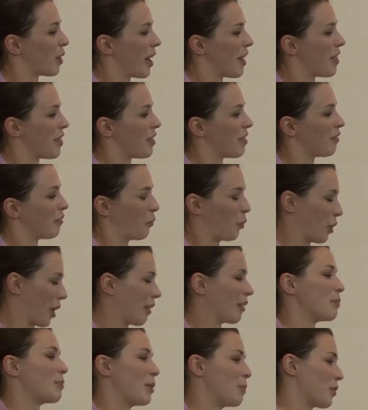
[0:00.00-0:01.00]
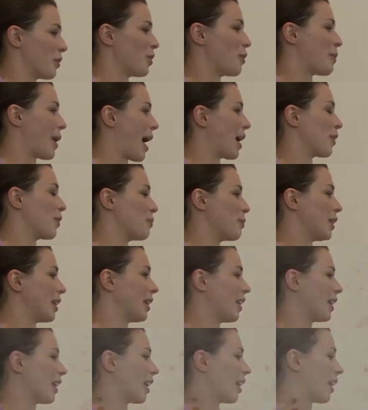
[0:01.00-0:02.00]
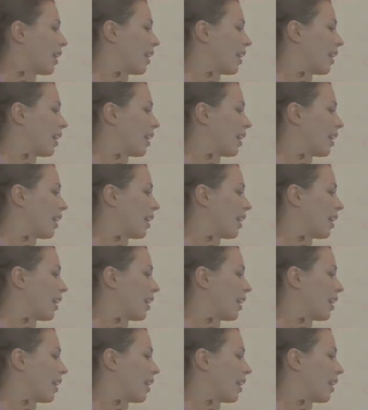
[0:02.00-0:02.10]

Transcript: what I what I remembered the pattern being.